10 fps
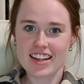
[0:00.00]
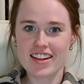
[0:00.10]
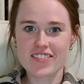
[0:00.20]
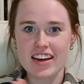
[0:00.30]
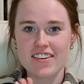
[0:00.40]
a
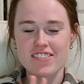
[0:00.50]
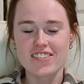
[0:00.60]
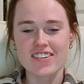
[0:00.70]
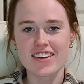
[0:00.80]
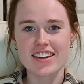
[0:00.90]
little bit,
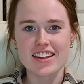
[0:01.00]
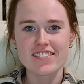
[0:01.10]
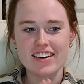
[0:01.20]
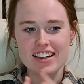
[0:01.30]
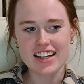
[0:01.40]
for the
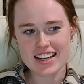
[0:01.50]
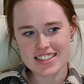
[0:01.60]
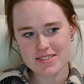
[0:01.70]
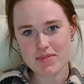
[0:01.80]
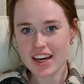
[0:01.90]
very
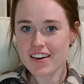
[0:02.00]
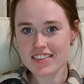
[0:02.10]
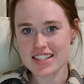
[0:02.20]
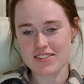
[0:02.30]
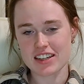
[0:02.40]
last bit of
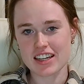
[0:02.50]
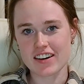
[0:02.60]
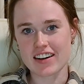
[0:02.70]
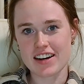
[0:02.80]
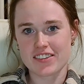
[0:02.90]
this
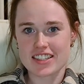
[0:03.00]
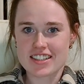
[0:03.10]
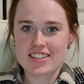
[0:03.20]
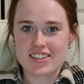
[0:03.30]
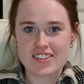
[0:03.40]
video, I wanted
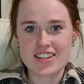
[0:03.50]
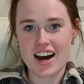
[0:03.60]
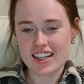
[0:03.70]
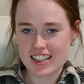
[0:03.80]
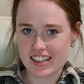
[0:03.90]
to
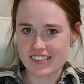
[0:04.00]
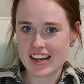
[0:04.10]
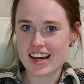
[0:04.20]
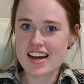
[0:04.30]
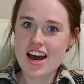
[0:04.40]
talk a little bit